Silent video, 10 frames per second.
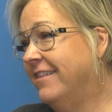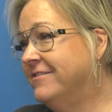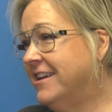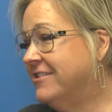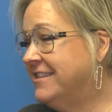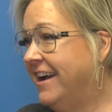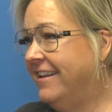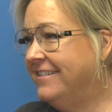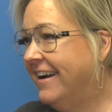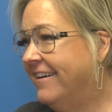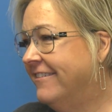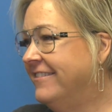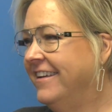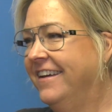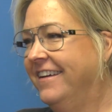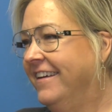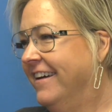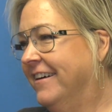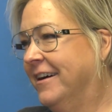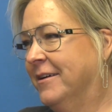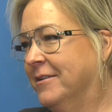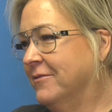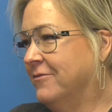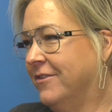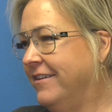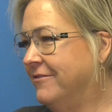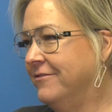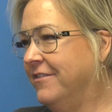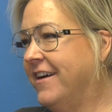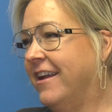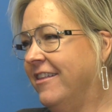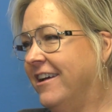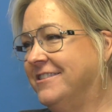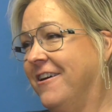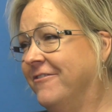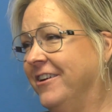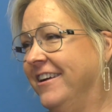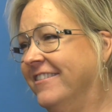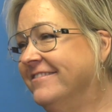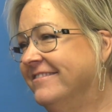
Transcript: lives outside of town. We've got a lot to offer here.